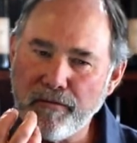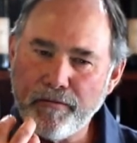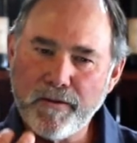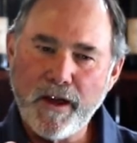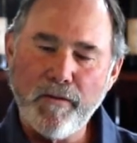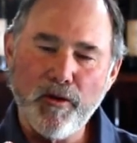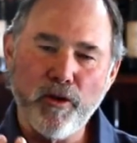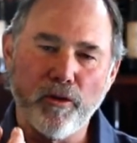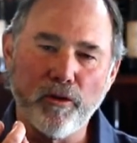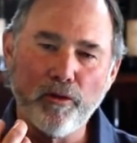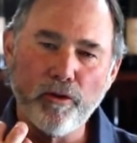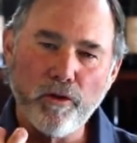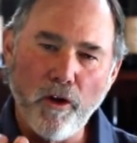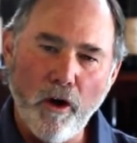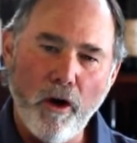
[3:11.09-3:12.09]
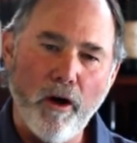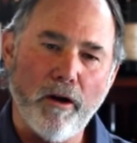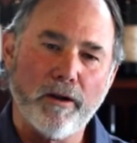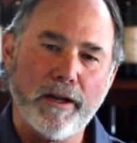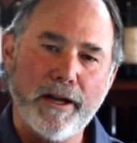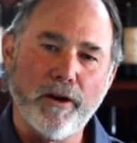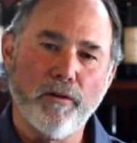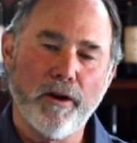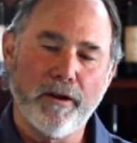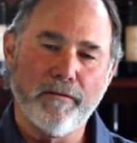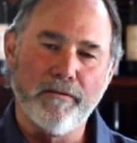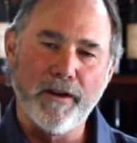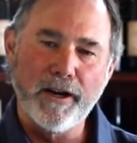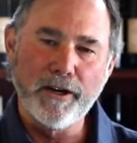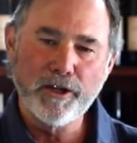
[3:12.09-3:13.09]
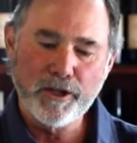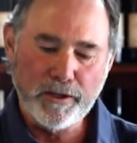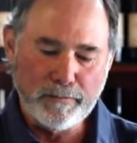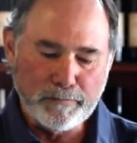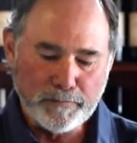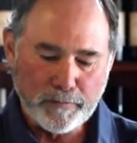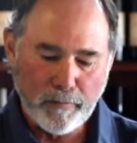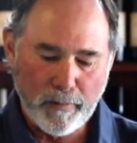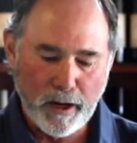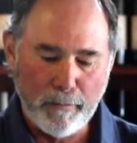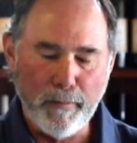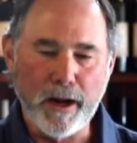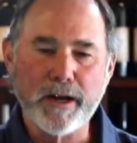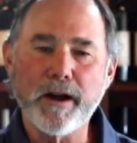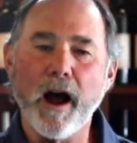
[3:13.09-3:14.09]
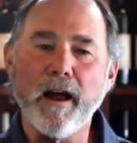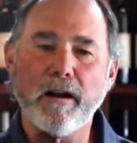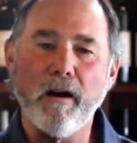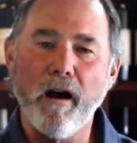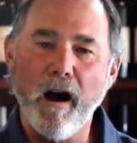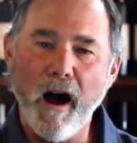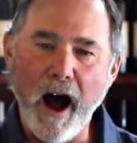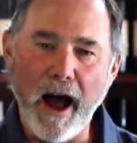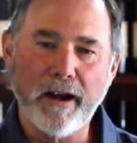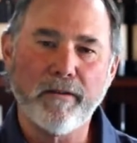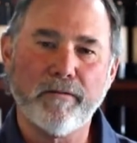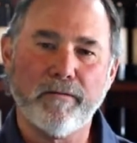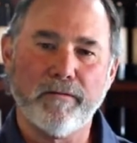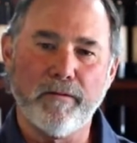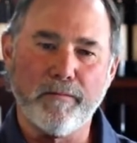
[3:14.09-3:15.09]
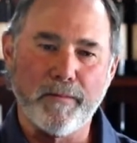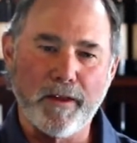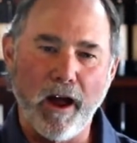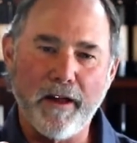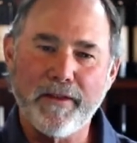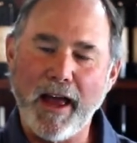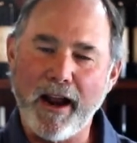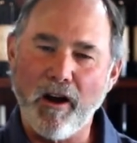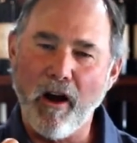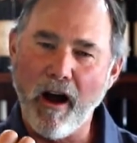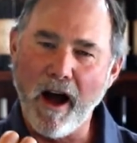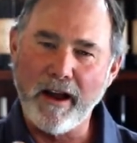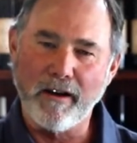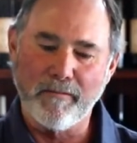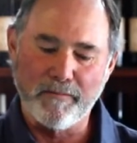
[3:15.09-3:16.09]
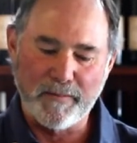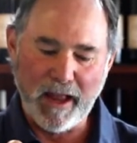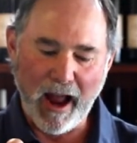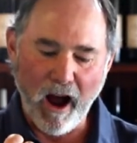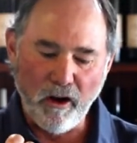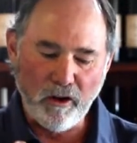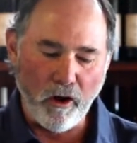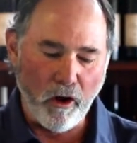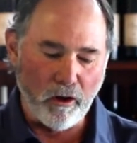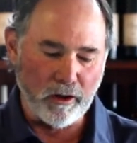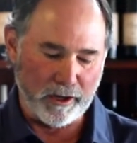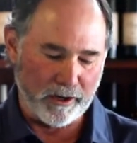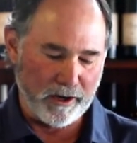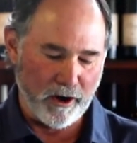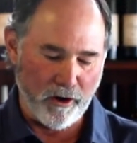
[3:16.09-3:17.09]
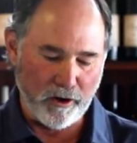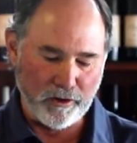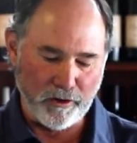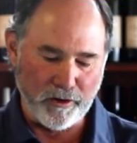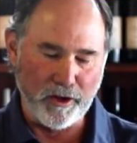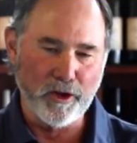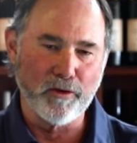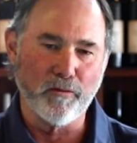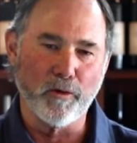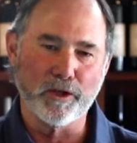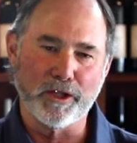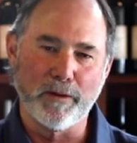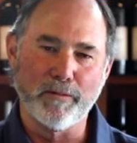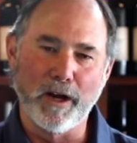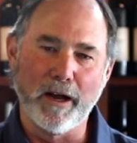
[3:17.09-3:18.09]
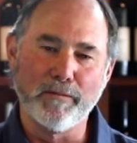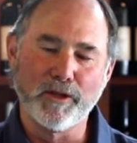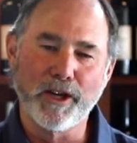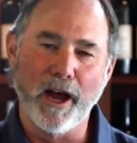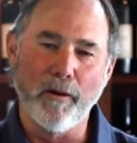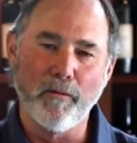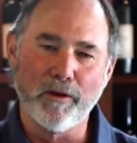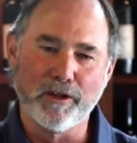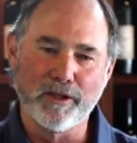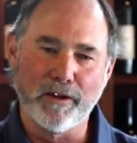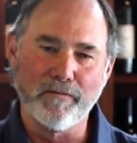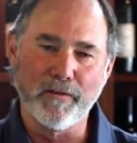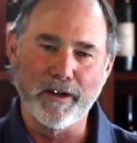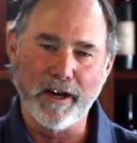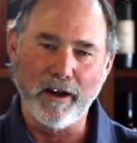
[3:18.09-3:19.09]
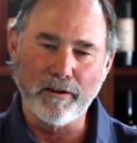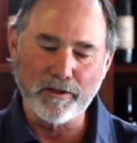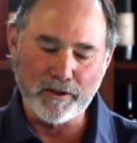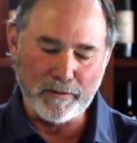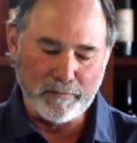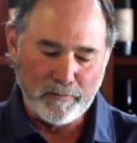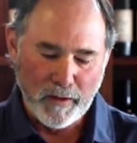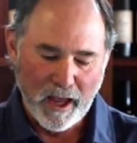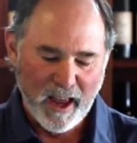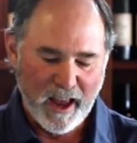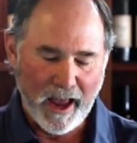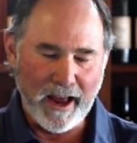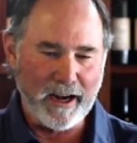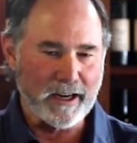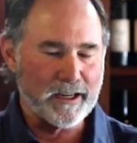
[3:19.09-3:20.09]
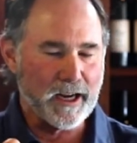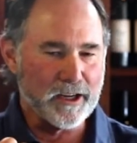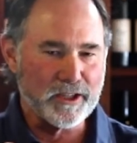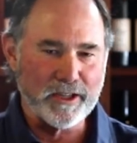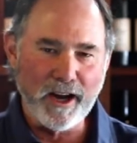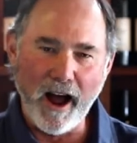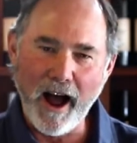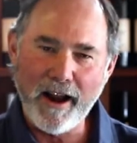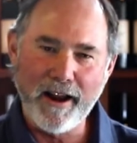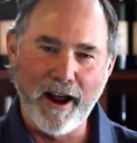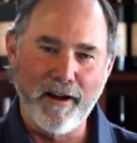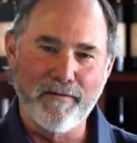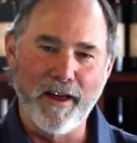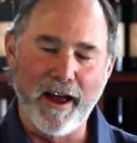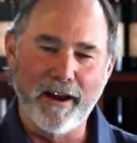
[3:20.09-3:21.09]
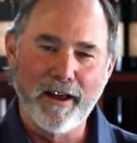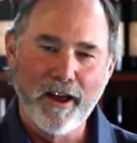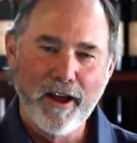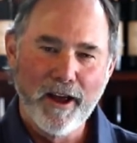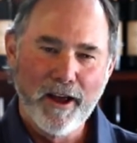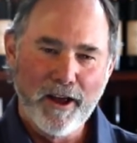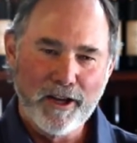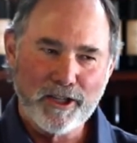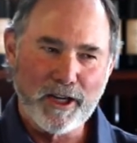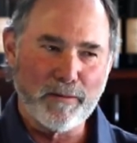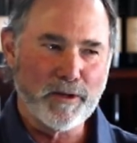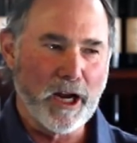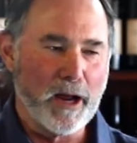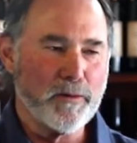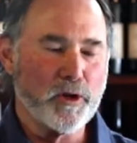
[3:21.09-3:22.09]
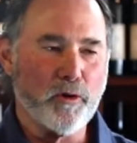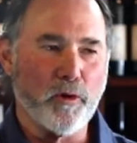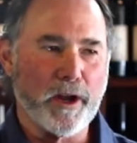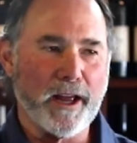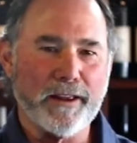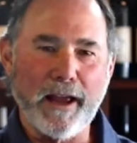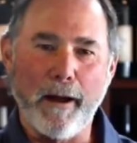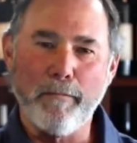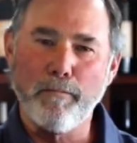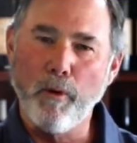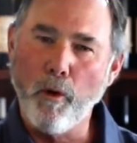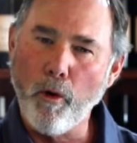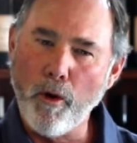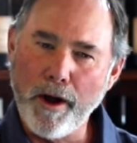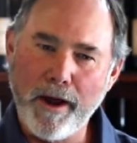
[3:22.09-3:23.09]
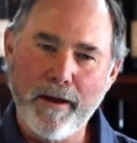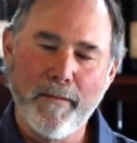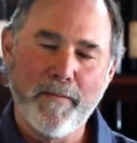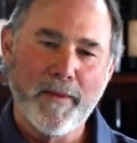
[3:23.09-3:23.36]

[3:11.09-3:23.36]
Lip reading: giving you a long, lingering finish, but not hot, not that hot alcoholic character that you will sometimes get with Zinfandels. And it does not have that. Sometimes you will get that porty